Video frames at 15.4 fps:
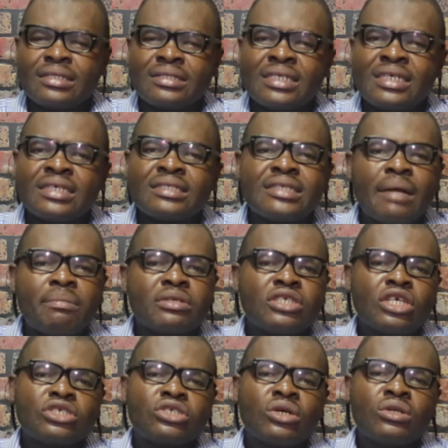the
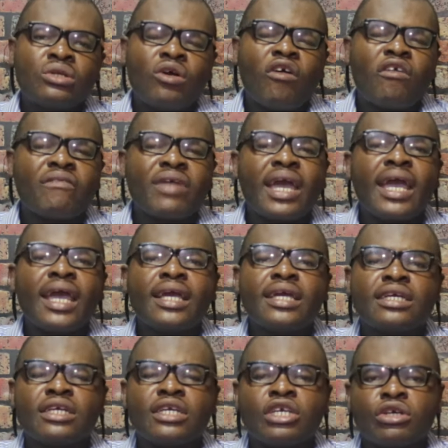interpretation of hair
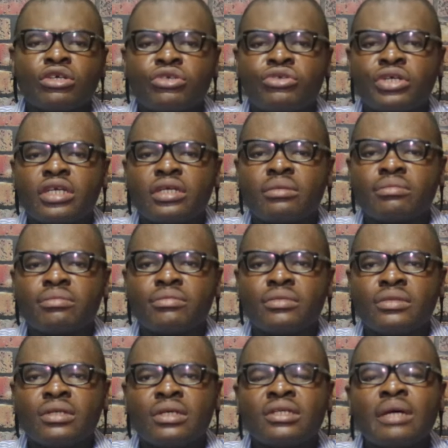in your dream
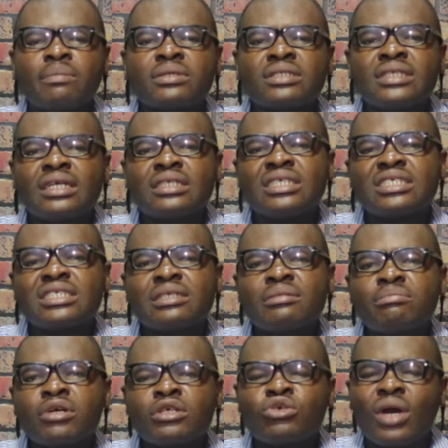represents the
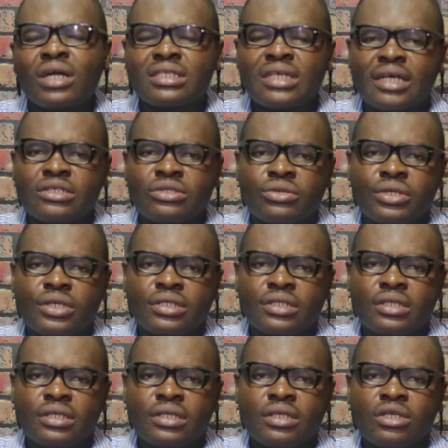symbol you attach to
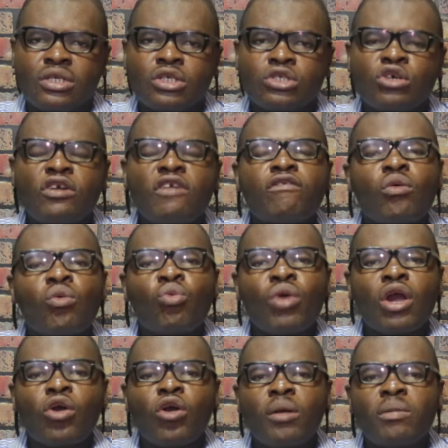it. So if you
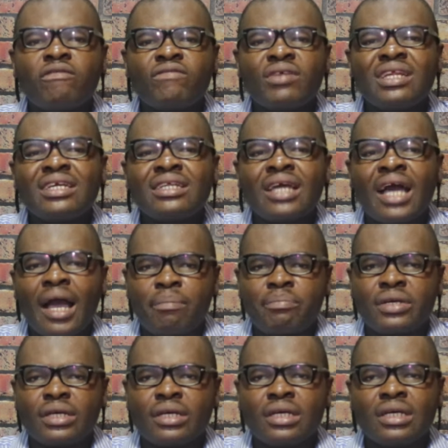wake up feeling
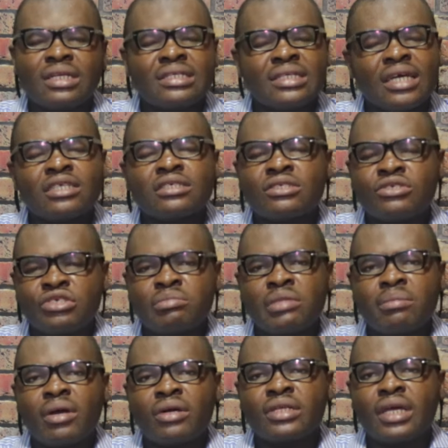happy, then dream
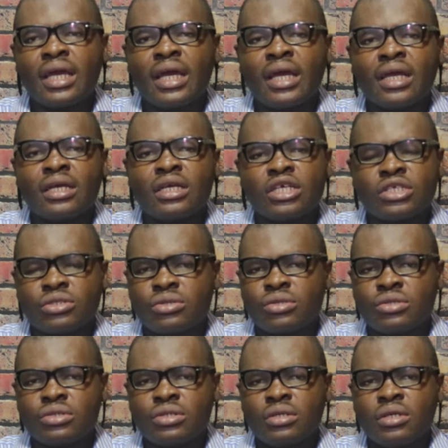about hair is
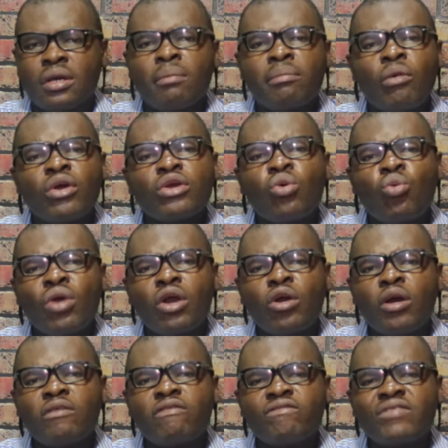good. But when you
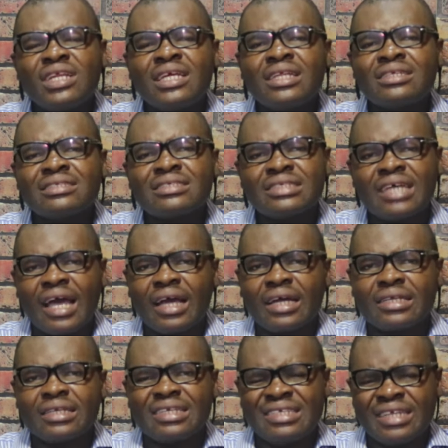wake up feeling sad,
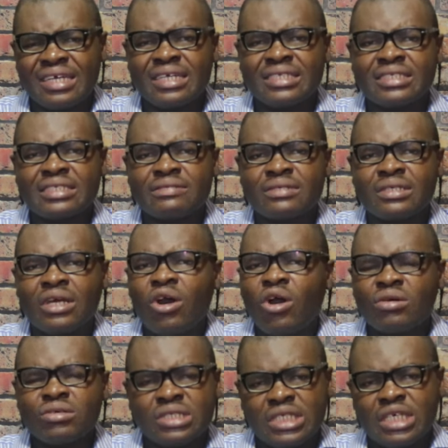negative,
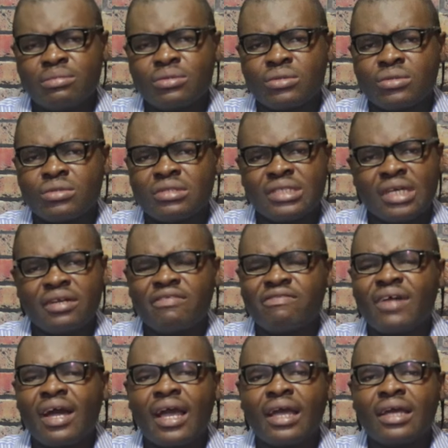unstable,
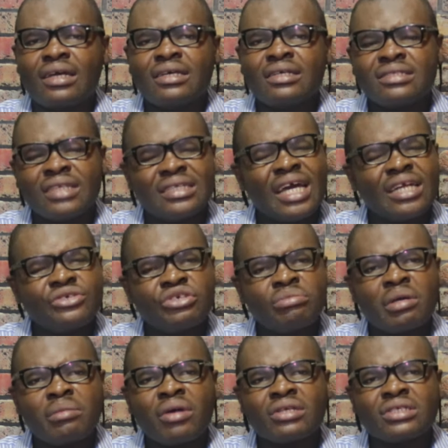terrified, then that
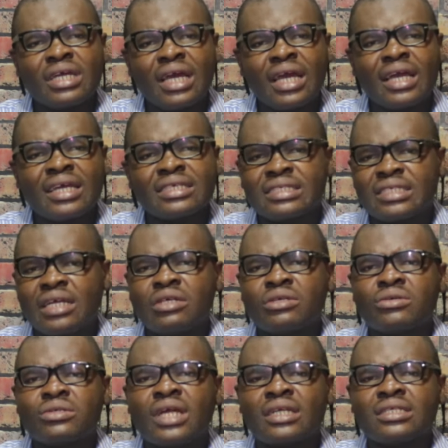dream about hair is telling
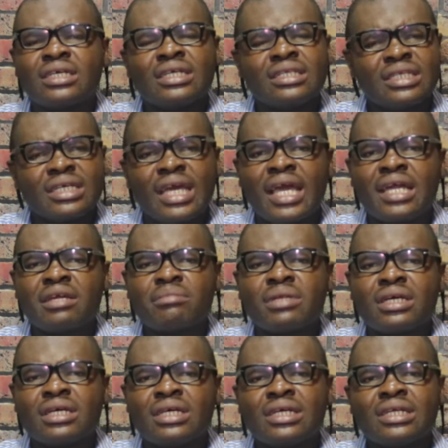you that the
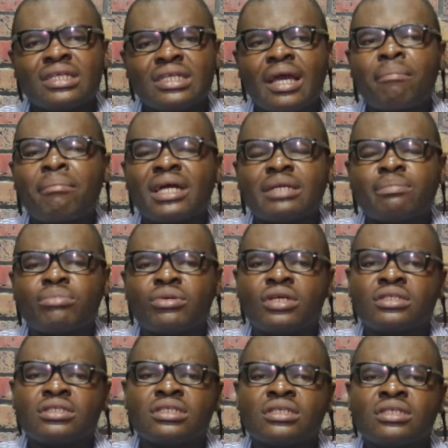enemy, they are
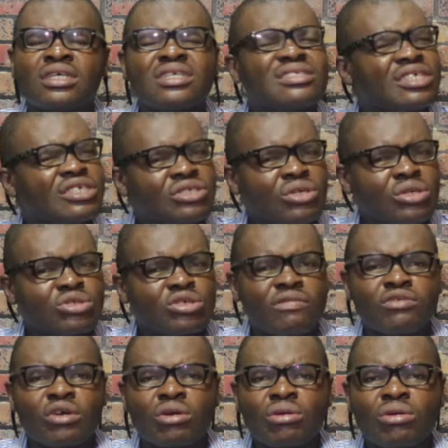manipulating the source
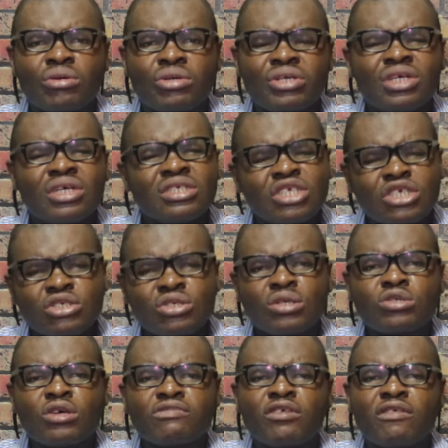of your glory, the
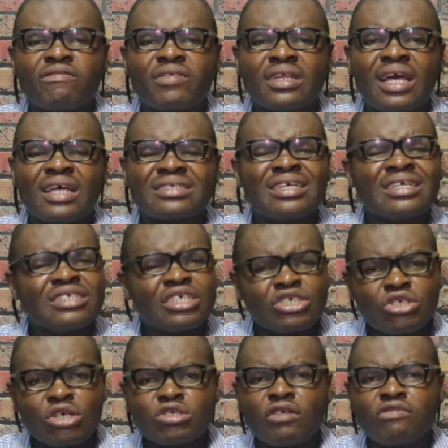source of your finance, the
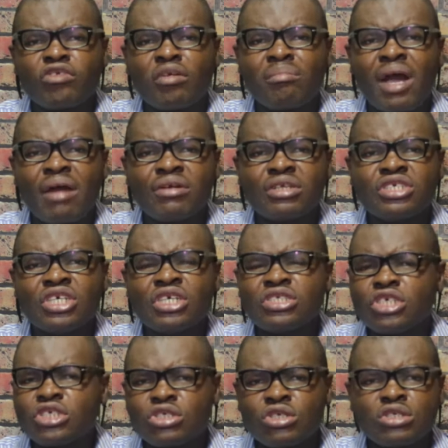source of your marriage,
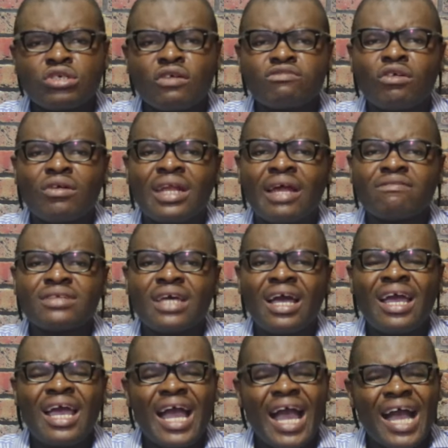the source of your laughter,
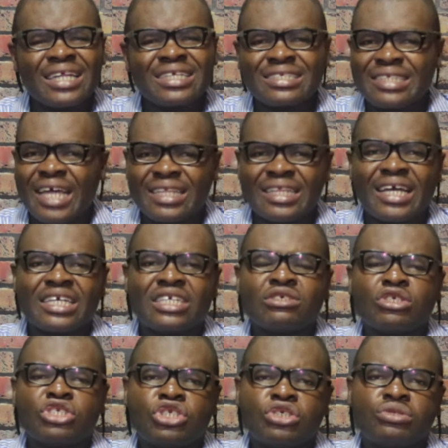and it's attacking
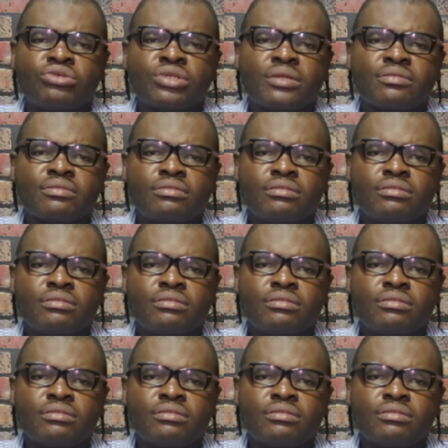your children.